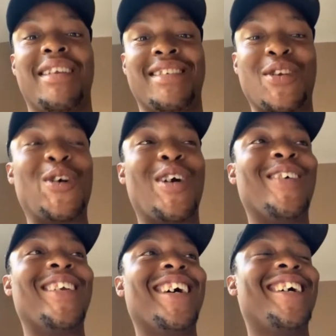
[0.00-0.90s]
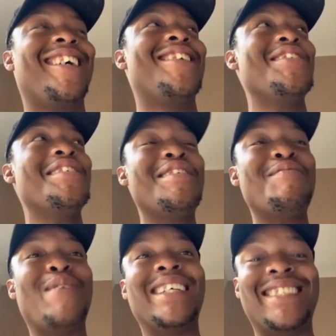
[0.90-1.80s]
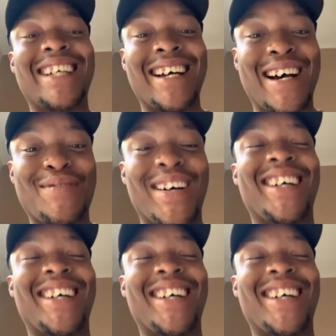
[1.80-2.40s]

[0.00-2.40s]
as an all-rounder, but I'm